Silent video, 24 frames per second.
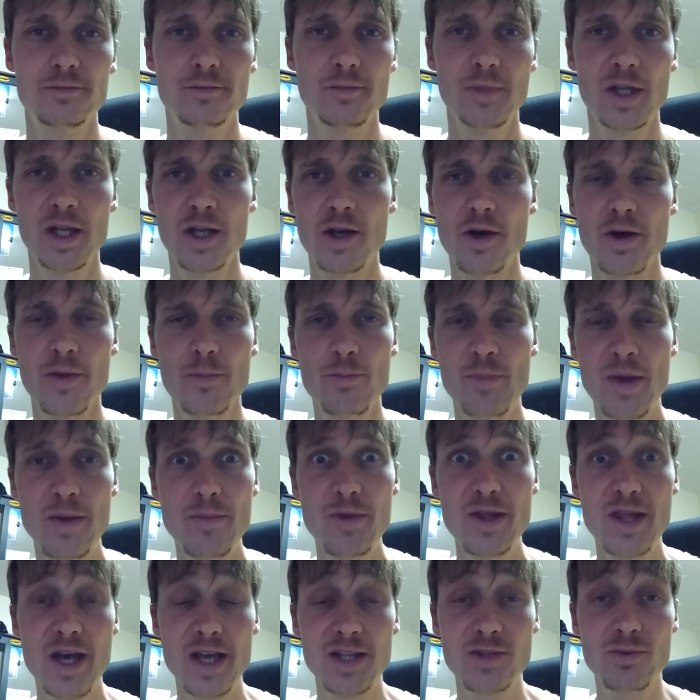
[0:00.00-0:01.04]
You know,
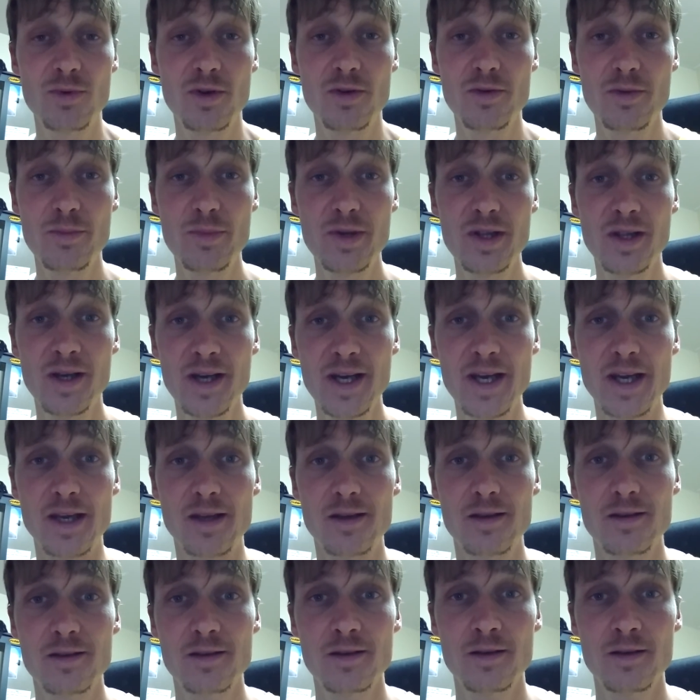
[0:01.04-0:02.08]
maybe that's what it would be like.